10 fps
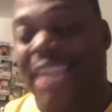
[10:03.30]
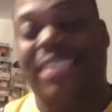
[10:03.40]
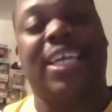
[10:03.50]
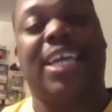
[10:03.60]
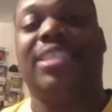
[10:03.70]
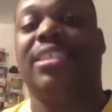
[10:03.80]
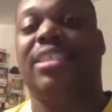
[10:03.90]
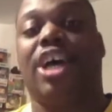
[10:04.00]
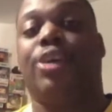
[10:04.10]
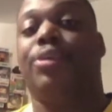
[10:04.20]
I said, this is
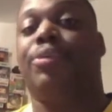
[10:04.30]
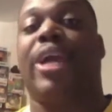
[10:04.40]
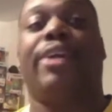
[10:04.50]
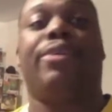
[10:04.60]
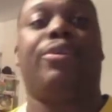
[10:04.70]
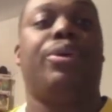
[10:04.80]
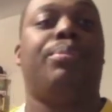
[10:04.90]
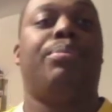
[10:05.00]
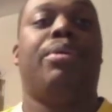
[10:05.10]
a great group.